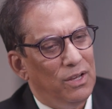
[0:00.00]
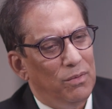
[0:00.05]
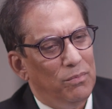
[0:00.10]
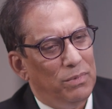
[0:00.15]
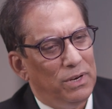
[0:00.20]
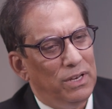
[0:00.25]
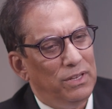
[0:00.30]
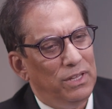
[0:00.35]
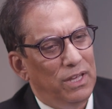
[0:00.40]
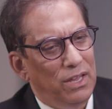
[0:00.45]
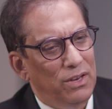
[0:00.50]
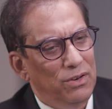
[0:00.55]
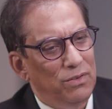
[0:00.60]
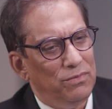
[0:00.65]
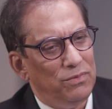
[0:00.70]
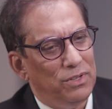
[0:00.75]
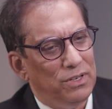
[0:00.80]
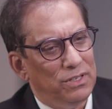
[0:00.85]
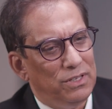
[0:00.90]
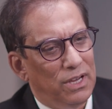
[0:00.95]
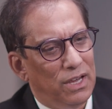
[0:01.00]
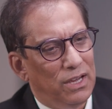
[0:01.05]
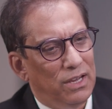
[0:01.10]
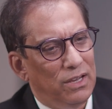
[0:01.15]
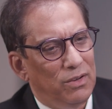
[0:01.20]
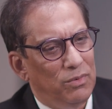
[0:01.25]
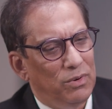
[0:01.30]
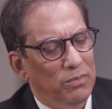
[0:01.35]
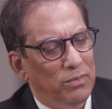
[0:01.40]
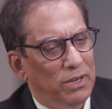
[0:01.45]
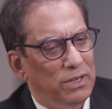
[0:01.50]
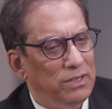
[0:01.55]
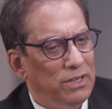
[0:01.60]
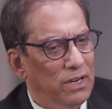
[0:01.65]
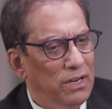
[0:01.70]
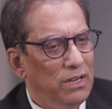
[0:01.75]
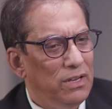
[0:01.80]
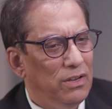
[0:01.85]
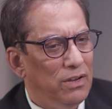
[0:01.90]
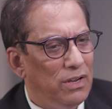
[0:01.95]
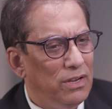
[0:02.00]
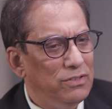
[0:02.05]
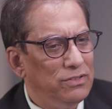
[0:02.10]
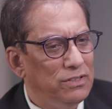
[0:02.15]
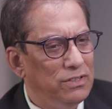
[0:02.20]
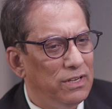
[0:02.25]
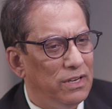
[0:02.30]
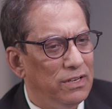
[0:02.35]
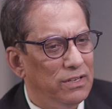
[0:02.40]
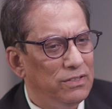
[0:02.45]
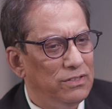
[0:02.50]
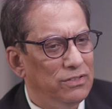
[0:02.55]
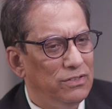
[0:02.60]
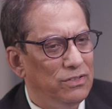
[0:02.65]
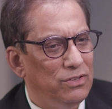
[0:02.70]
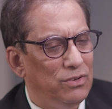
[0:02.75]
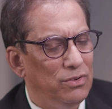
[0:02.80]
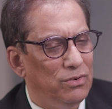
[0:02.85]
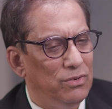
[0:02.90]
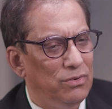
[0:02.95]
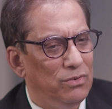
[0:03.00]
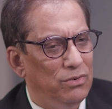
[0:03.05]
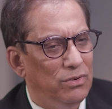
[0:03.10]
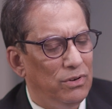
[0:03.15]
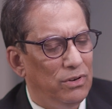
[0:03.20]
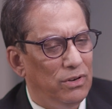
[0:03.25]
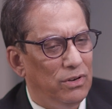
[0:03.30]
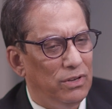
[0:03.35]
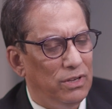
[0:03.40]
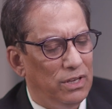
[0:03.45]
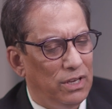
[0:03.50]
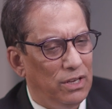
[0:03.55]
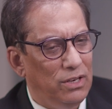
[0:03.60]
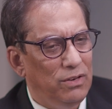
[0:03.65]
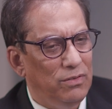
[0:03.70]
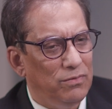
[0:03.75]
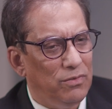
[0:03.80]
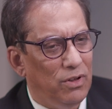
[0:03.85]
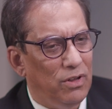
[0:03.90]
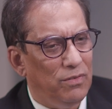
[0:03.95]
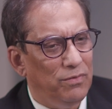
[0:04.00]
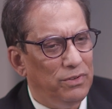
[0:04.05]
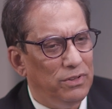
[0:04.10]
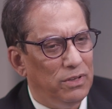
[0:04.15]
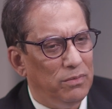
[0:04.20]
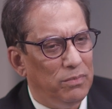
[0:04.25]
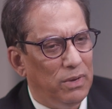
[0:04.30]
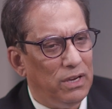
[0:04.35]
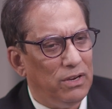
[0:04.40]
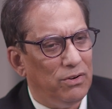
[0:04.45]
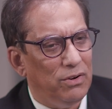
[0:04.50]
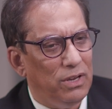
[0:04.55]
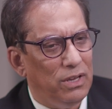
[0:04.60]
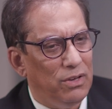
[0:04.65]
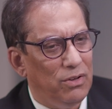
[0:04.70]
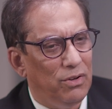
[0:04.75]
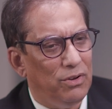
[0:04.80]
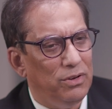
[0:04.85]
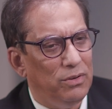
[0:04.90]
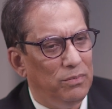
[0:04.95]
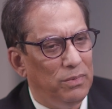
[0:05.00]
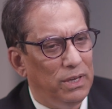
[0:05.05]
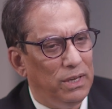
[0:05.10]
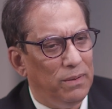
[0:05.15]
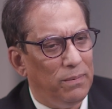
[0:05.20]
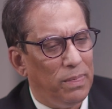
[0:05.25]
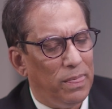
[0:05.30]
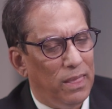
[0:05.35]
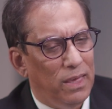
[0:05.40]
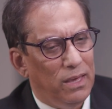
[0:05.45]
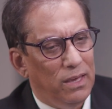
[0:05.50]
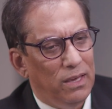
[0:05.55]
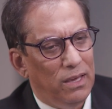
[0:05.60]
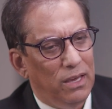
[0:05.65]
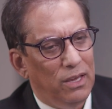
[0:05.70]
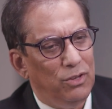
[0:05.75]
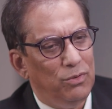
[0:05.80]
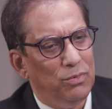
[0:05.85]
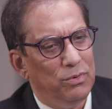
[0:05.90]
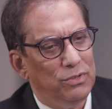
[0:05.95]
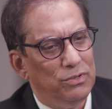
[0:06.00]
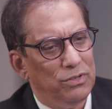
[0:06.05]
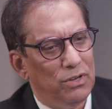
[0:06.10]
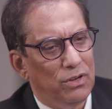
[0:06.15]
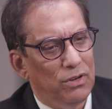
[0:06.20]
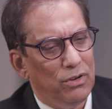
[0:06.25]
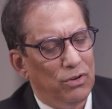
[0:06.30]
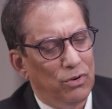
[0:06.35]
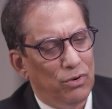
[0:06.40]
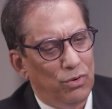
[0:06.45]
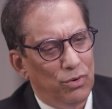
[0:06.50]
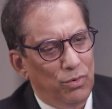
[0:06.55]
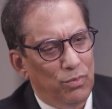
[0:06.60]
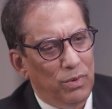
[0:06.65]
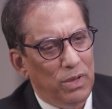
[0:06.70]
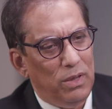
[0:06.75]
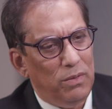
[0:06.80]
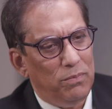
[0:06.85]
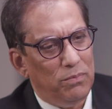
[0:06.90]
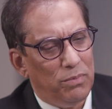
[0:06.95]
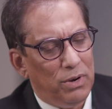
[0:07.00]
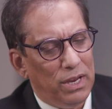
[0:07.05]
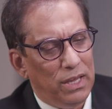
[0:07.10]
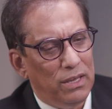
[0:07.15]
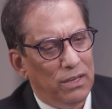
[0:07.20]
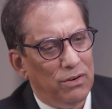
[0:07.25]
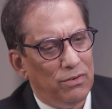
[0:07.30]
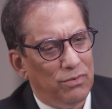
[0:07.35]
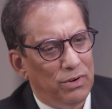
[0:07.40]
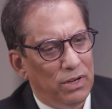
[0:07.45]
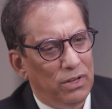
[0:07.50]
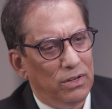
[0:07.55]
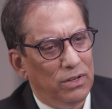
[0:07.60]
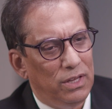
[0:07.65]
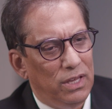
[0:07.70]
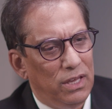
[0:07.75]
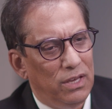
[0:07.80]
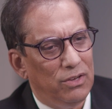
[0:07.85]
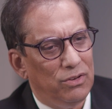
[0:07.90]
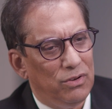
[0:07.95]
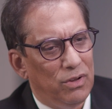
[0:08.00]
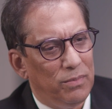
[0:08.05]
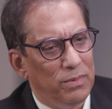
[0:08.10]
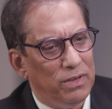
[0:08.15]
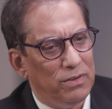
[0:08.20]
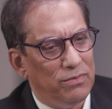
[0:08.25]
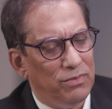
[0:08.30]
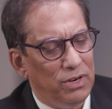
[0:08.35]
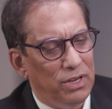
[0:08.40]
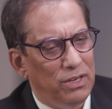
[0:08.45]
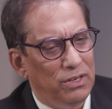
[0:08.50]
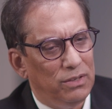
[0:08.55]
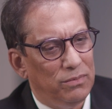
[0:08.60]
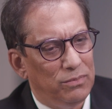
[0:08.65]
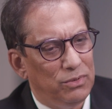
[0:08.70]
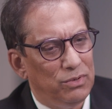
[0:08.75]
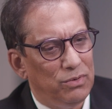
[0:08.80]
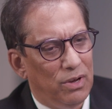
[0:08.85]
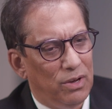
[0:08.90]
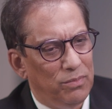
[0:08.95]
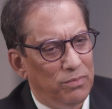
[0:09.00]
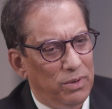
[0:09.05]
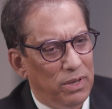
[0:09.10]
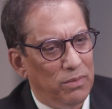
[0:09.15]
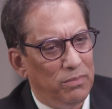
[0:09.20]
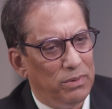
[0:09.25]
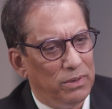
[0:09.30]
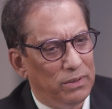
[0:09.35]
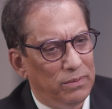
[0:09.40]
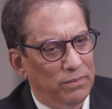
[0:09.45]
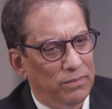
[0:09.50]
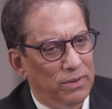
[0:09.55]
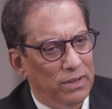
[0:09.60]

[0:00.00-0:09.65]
But at the end of the day, when Mandela asked us to get involved in the macroeconomy, it was, could we bring real economic freedom to our people?